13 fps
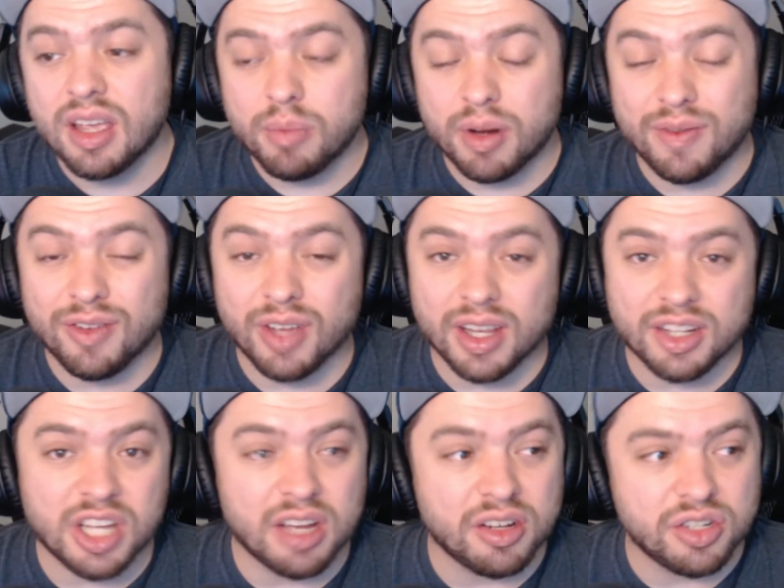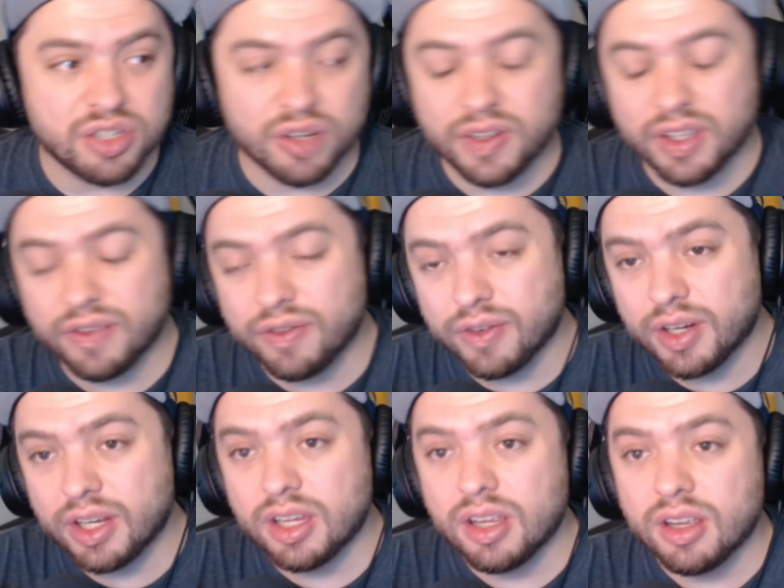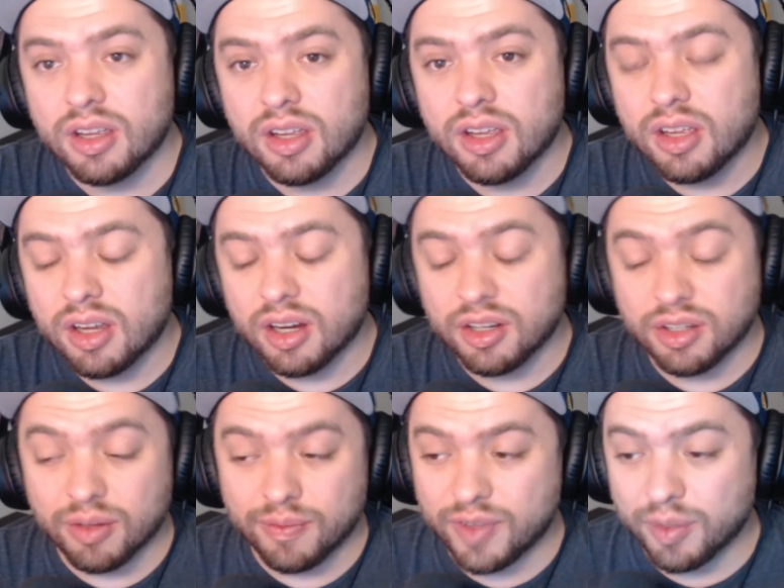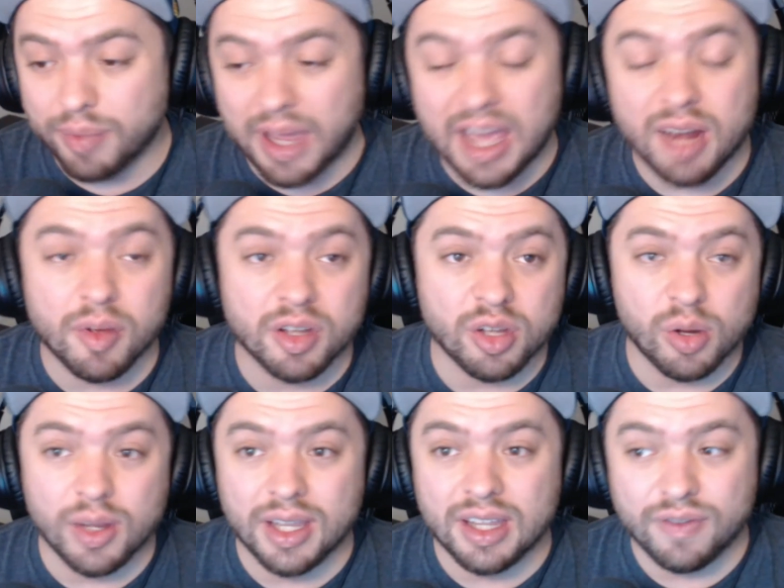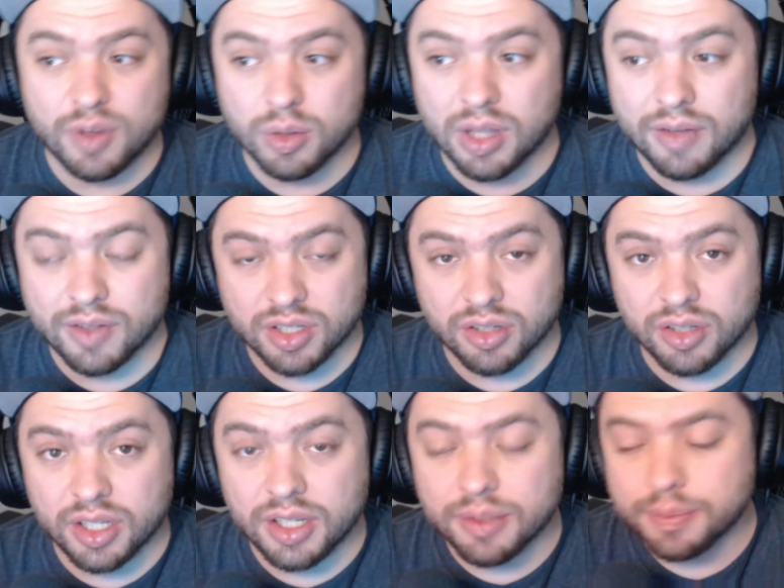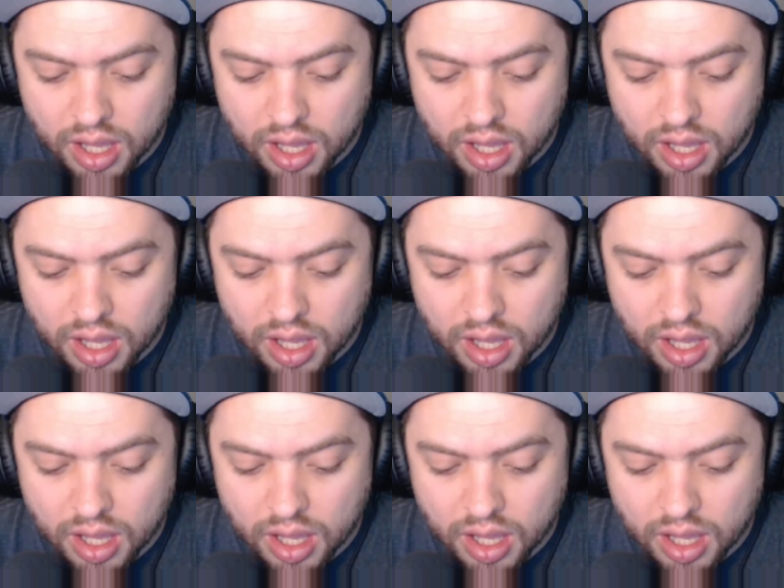But if you like a challenge, don't feel afraid, or don't feel bad about going in a few levels early.